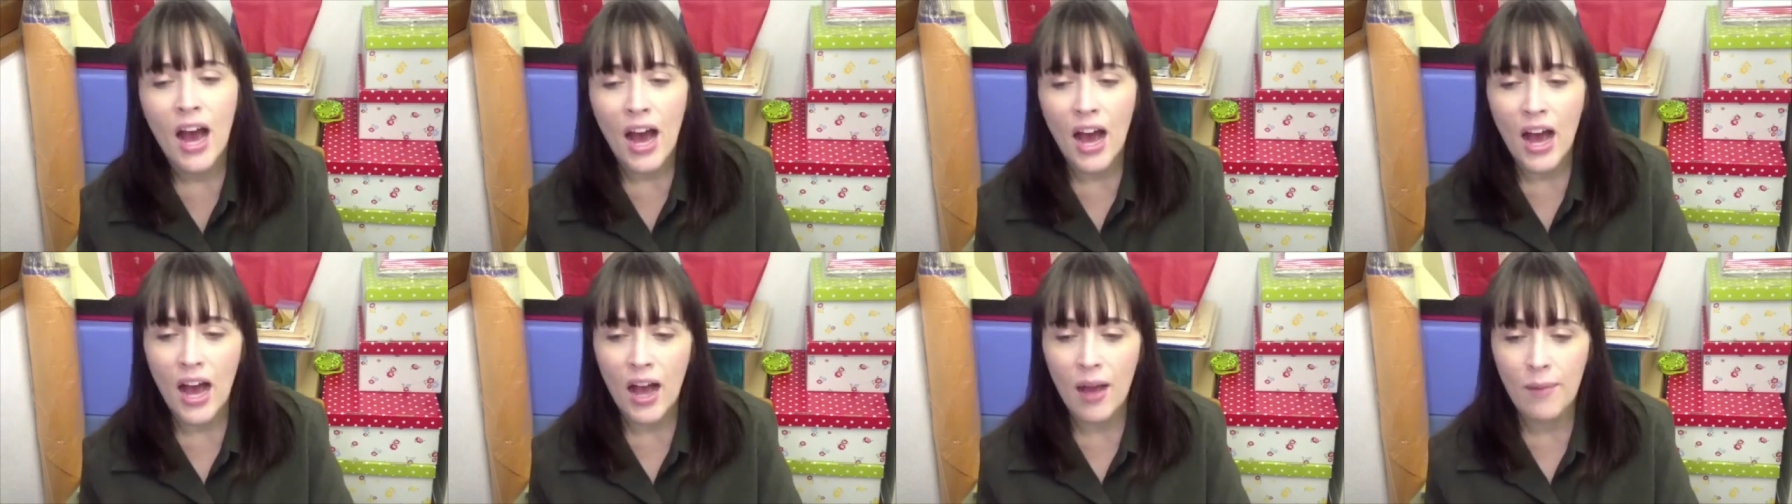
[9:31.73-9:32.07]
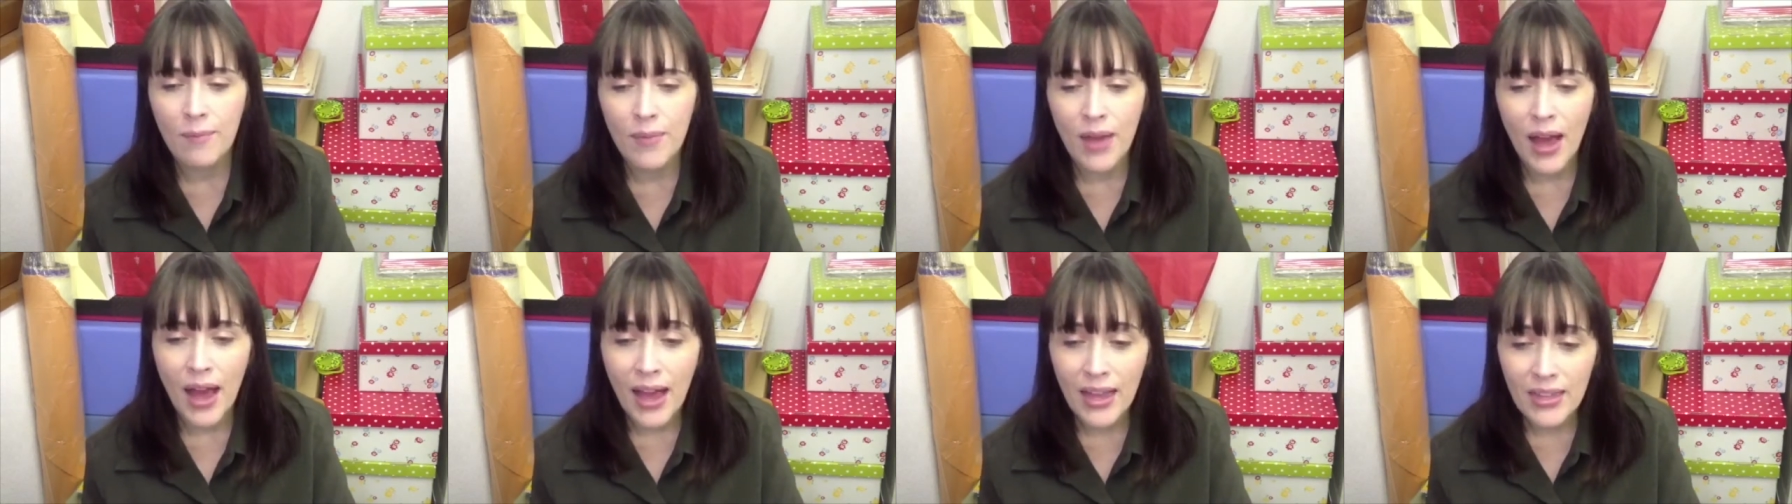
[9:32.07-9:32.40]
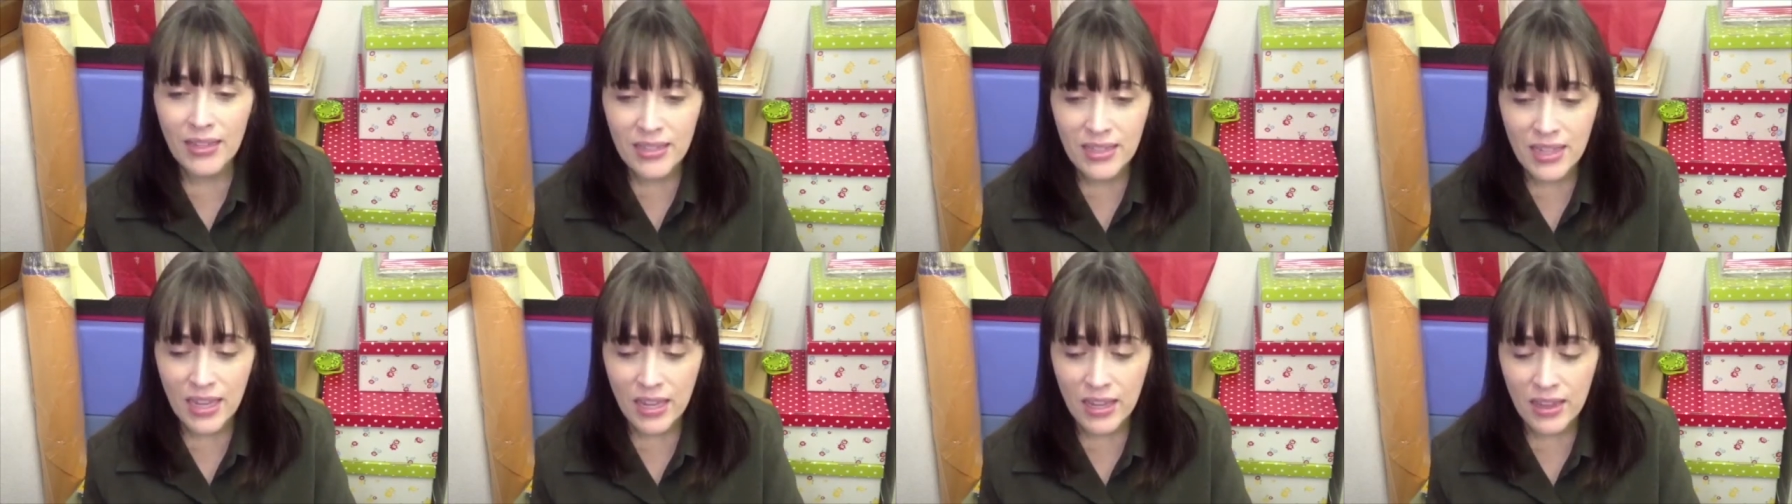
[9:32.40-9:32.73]

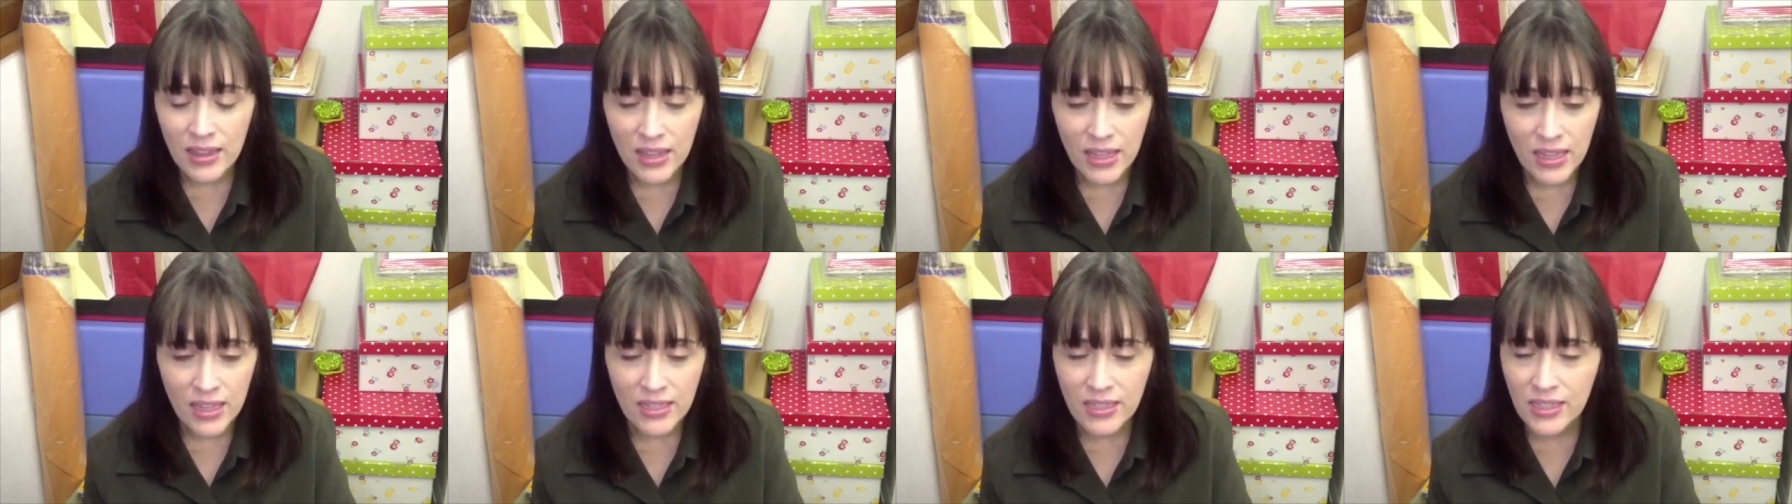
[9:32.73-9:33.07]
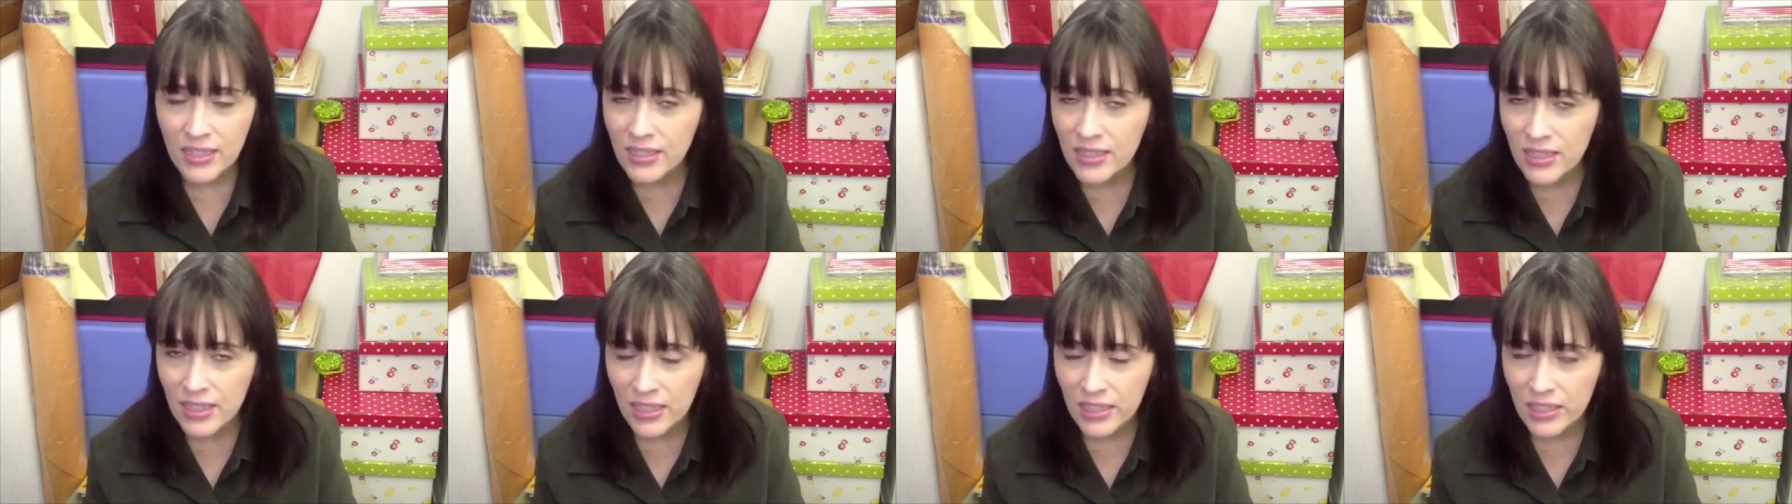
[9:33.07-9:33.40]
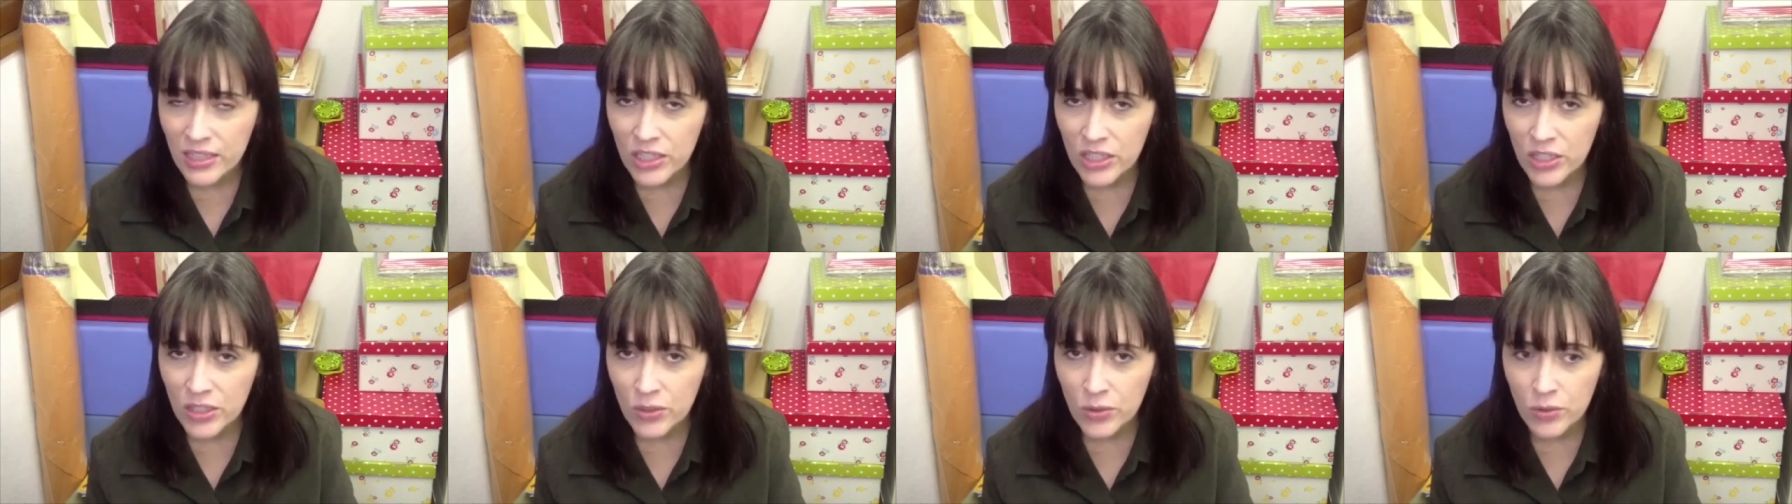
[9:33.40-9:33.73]
I'd say the easiest thing
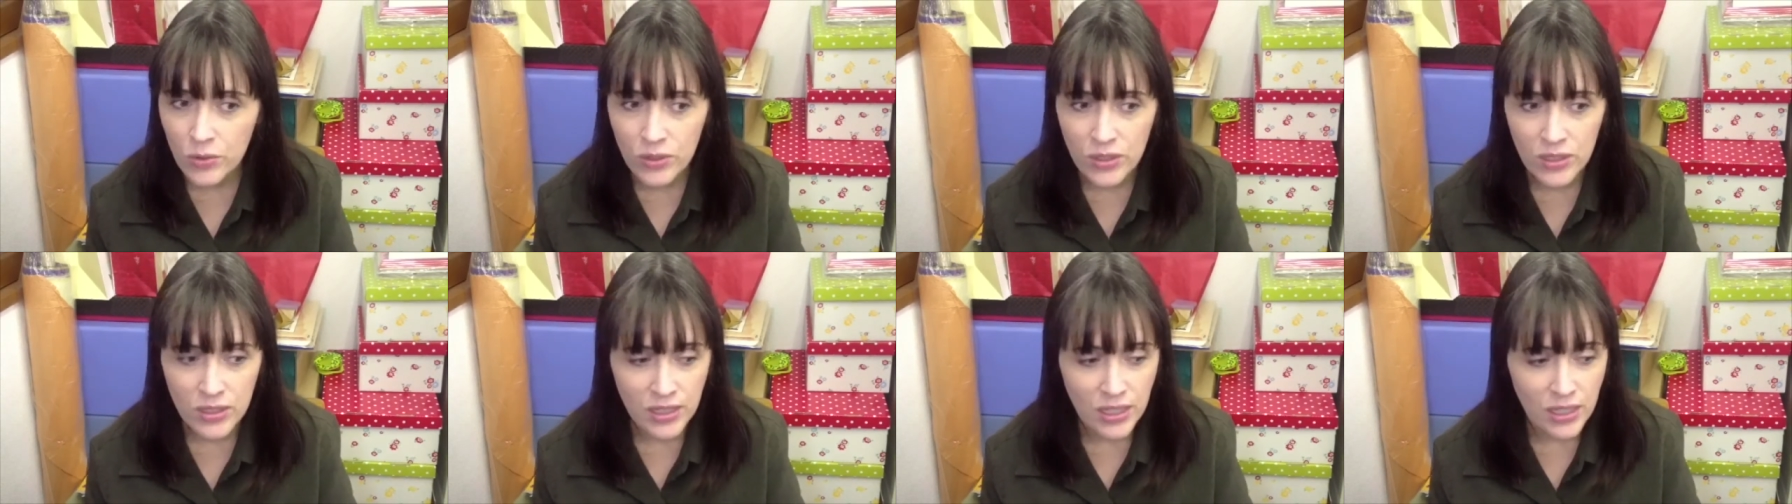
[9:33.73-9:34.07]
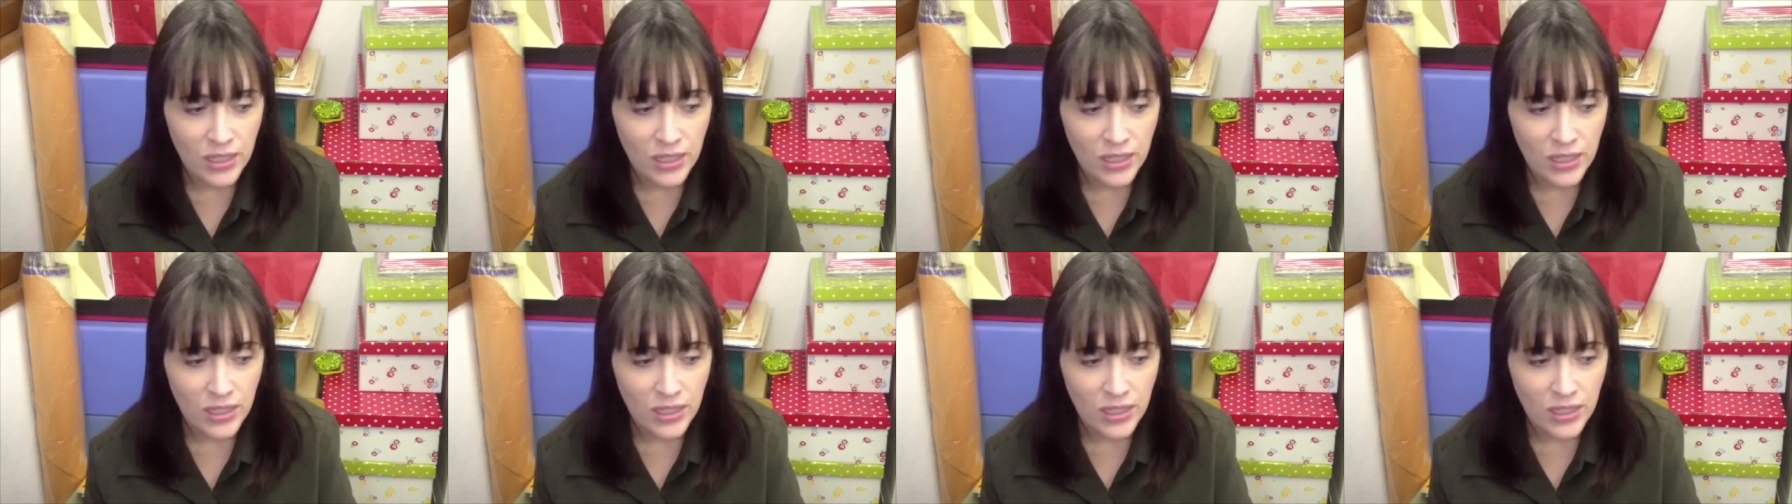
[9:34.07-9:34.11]
to do is